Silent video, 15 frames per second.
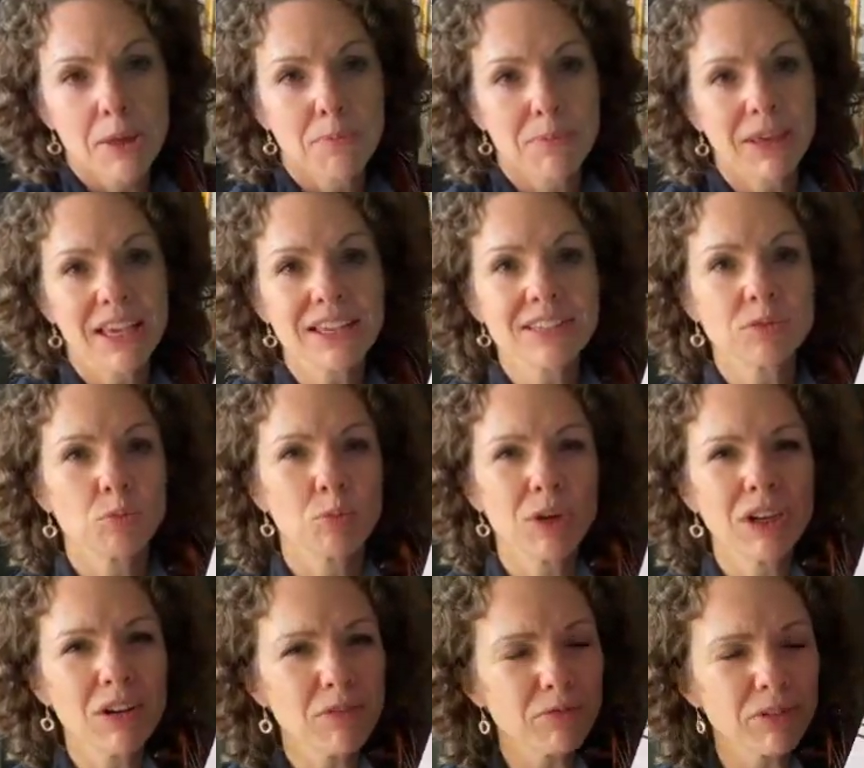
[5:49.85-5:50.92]
Because we
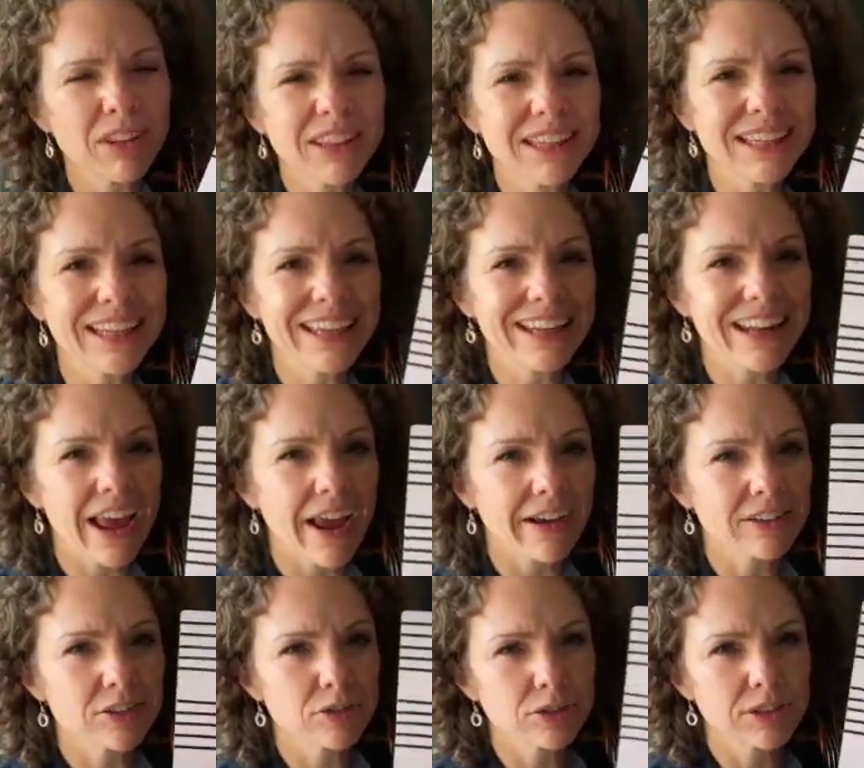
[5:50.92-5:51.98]
don't really need
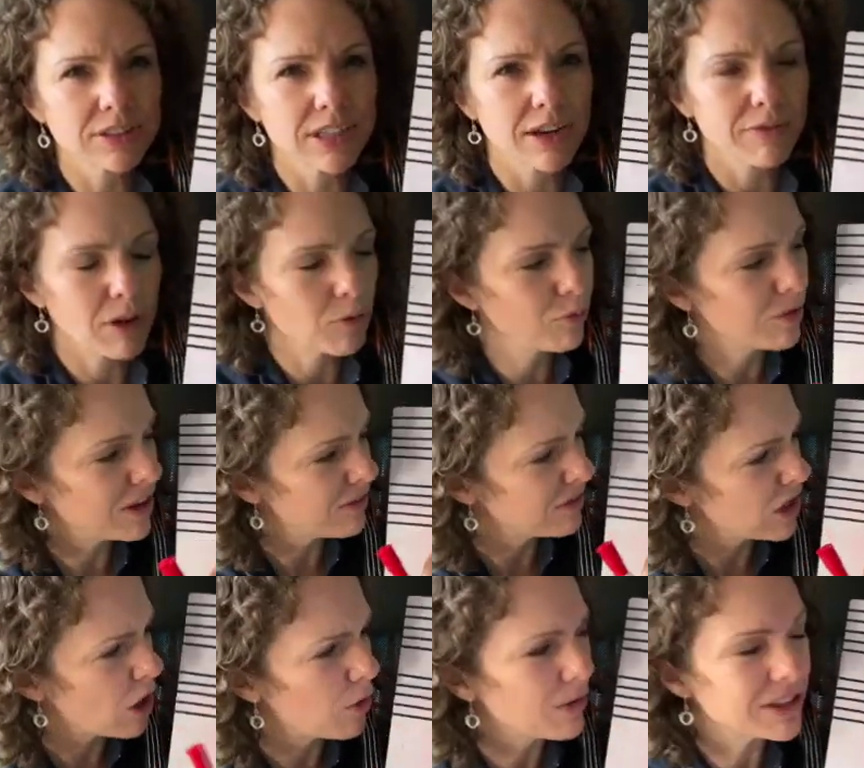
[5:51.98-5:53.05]
extra stuff. If we
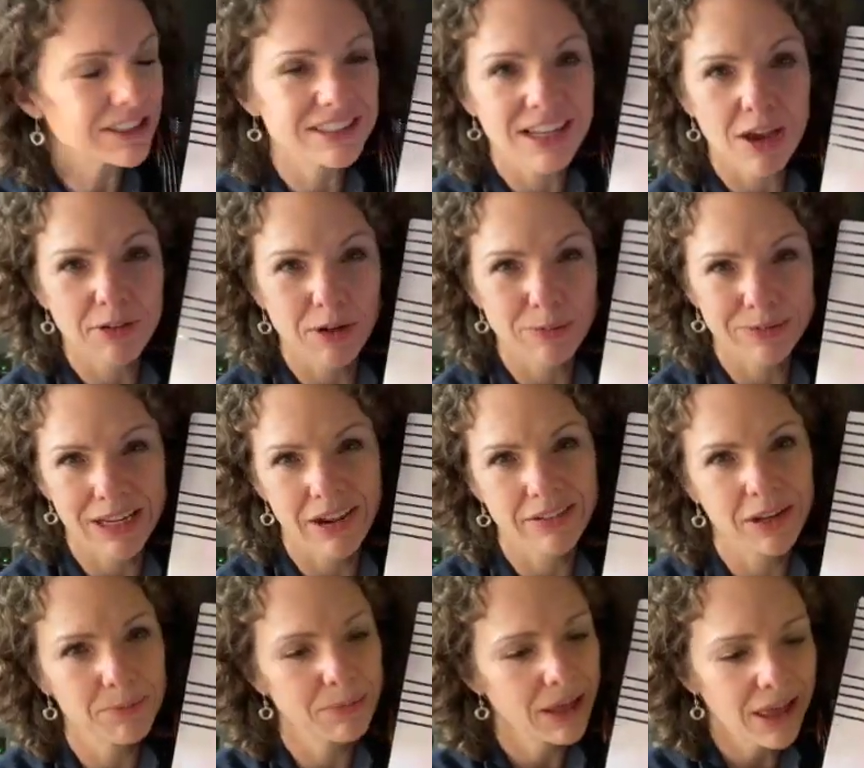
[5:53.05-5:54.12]
know it's down,
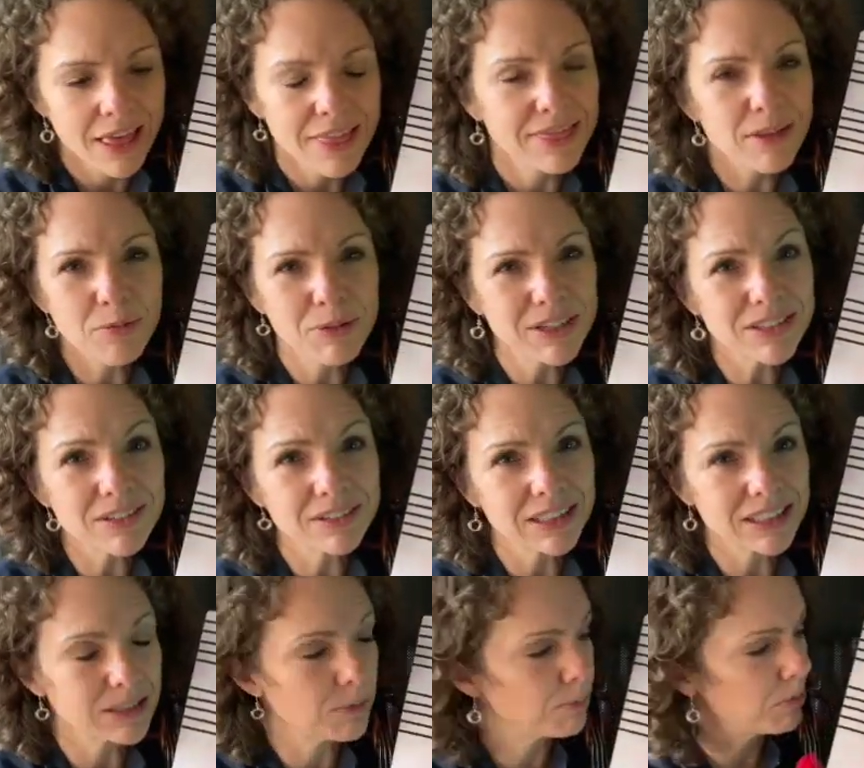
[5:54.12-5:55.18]
up, then we don't
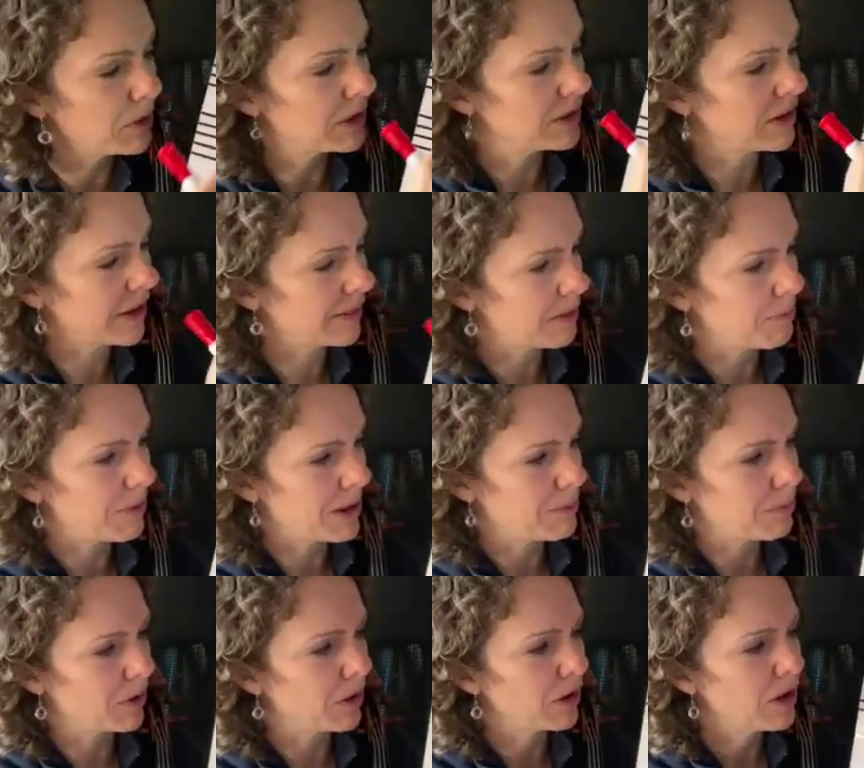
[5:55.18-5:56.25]
need to put it on the
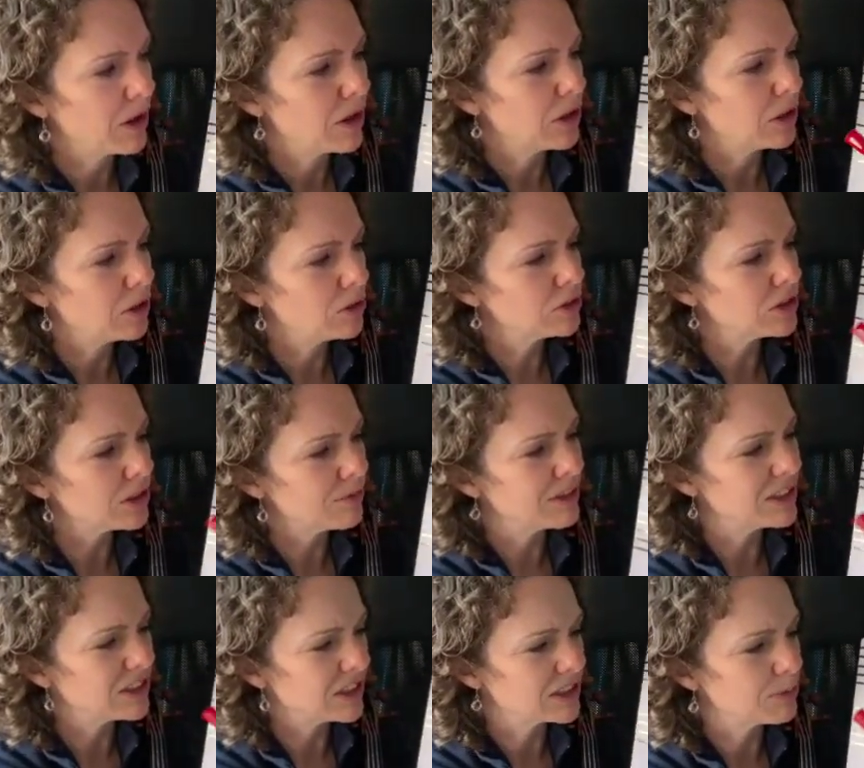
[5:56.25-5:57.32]
paper. Usually
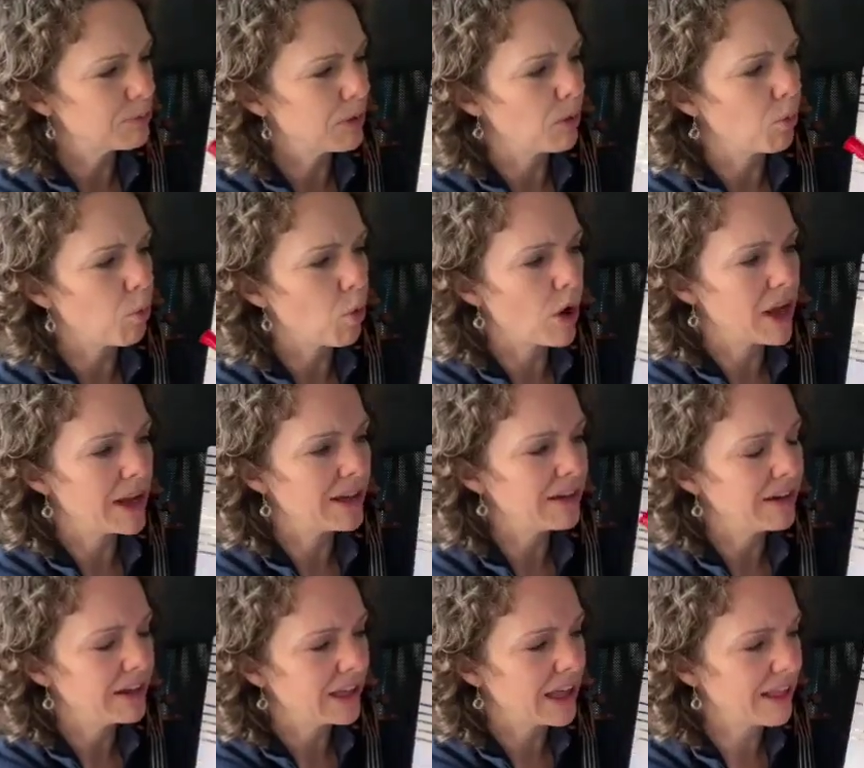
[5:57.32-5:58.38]
we just put
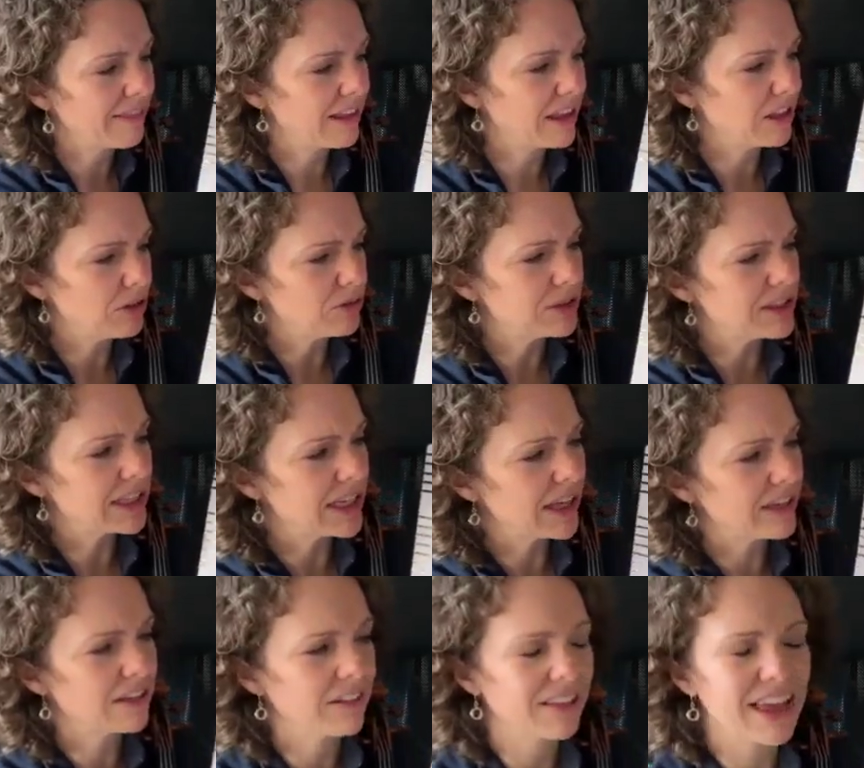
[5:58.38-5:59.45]
one, and then you see it
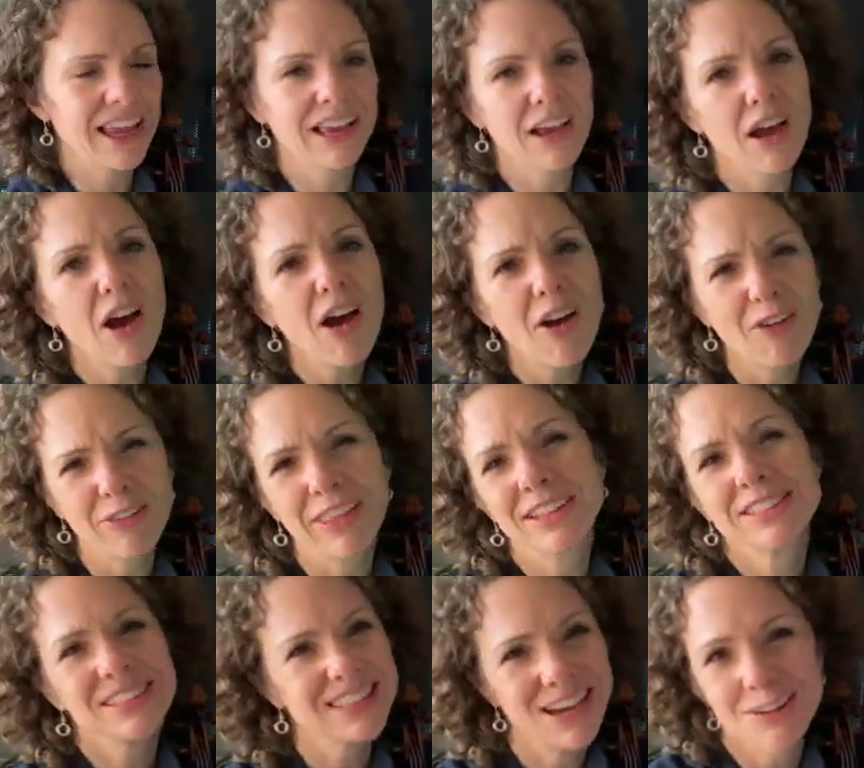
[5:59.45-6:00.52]
and you're like, oh,
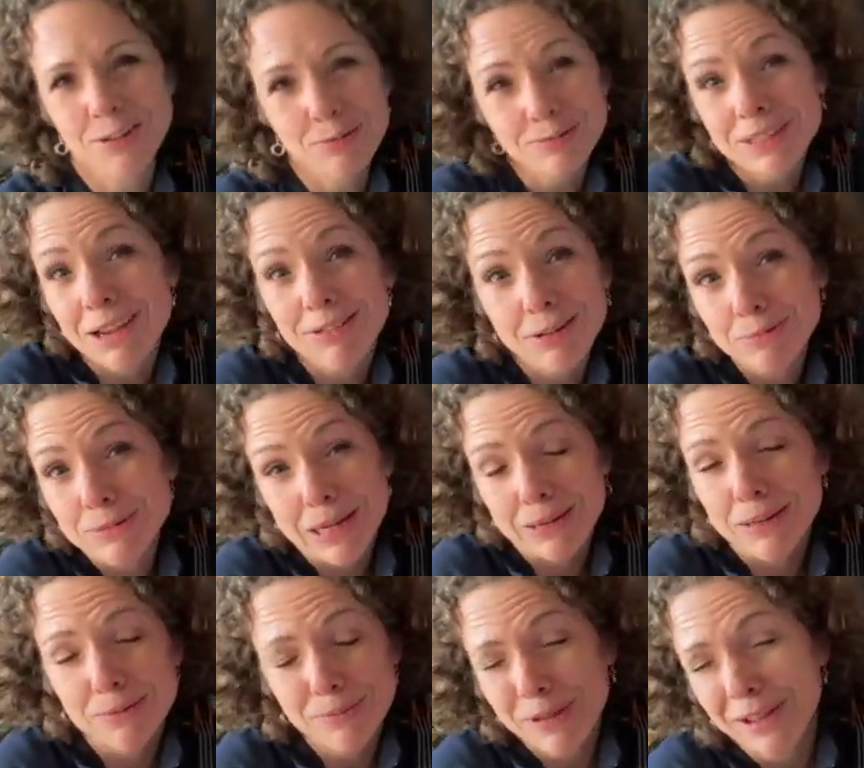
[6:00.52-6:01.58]
that's down, up,
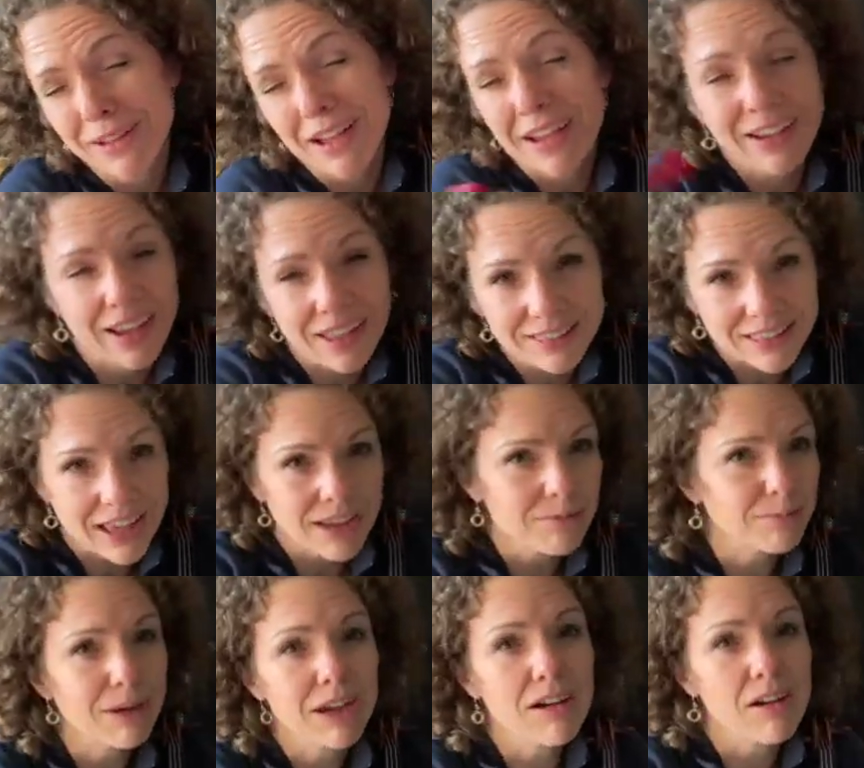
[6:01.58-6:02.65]
I got that.
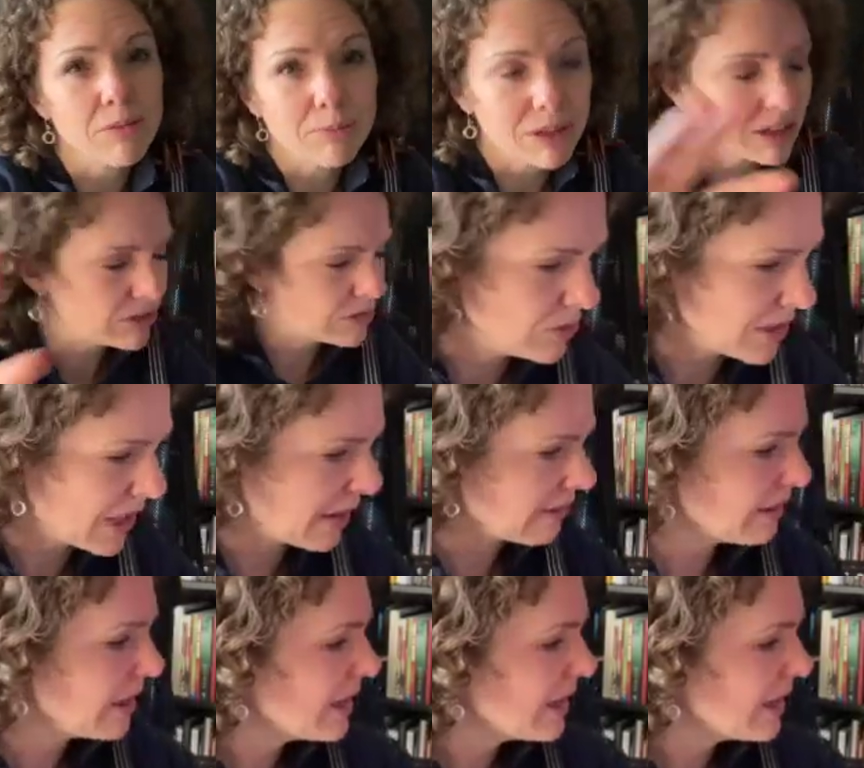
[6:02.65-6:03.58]
My arm can that.